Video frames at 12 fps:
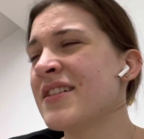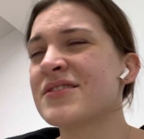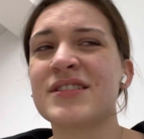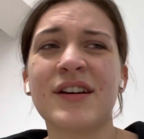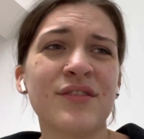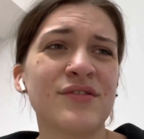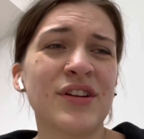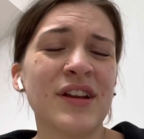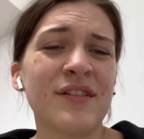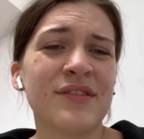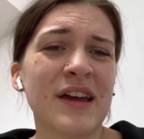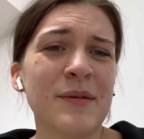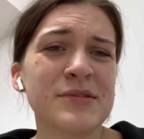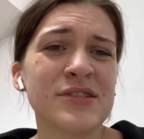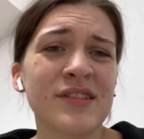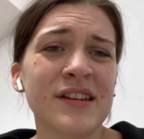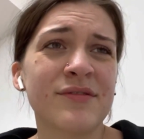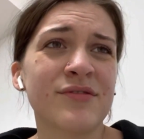don't have the
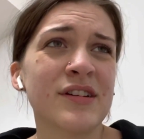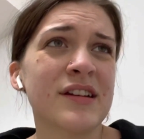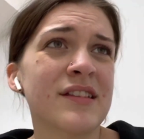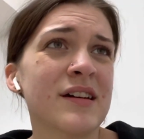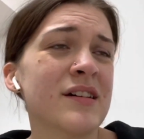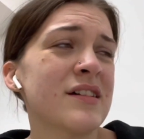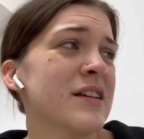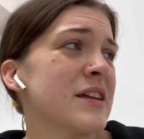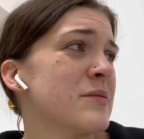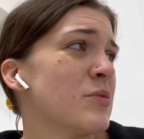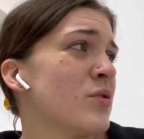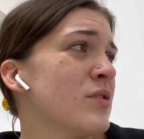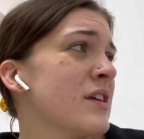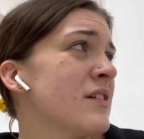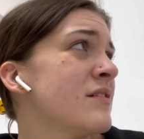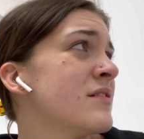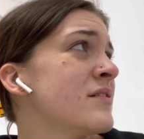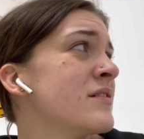appetite for it that early in the morning.
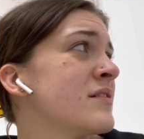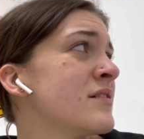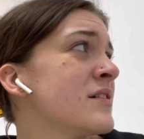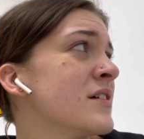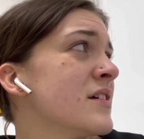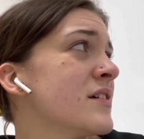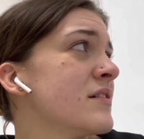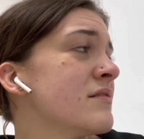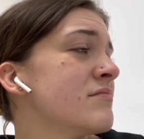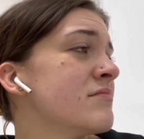Yeah.